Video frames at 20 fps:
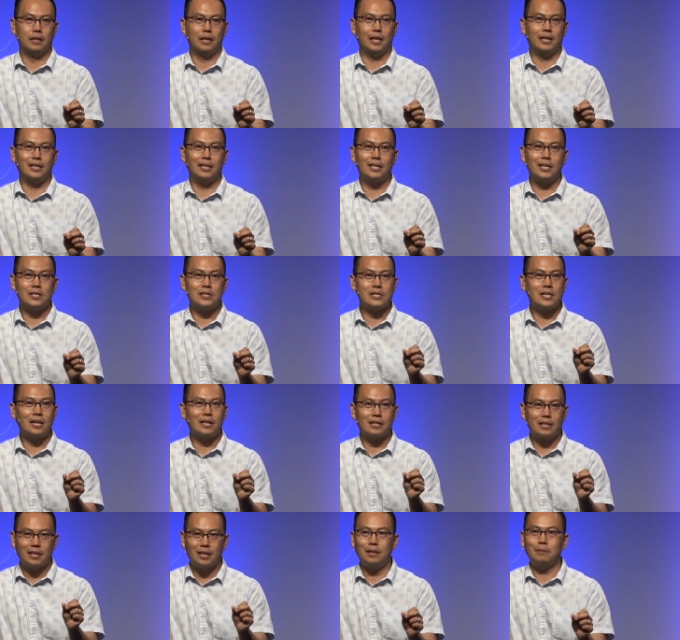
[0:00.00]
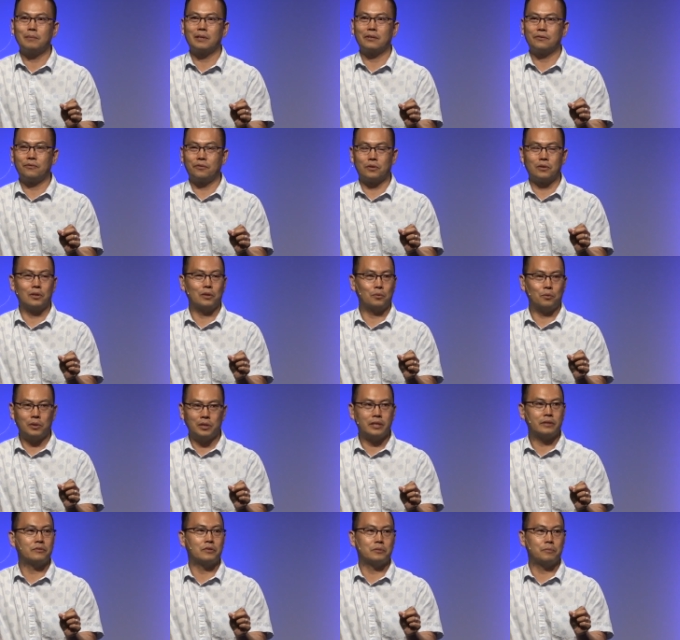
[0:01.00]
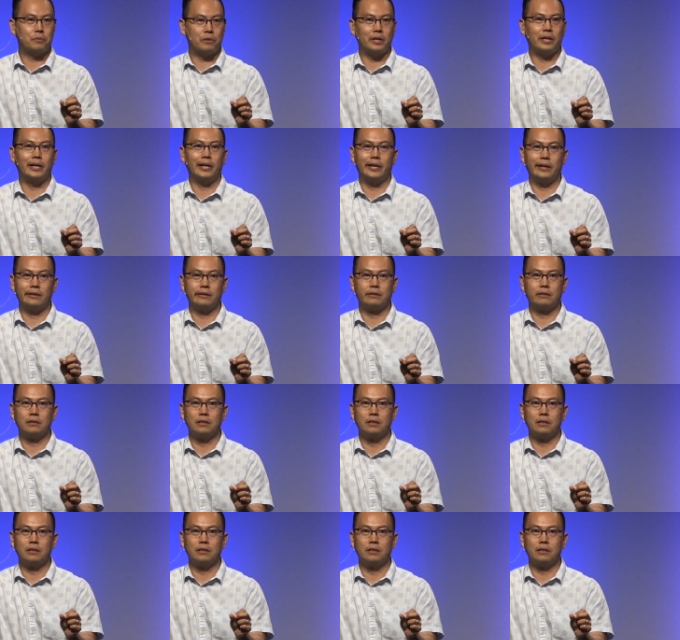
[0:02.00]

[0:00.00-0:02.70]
And he is not coming for a whatever bride,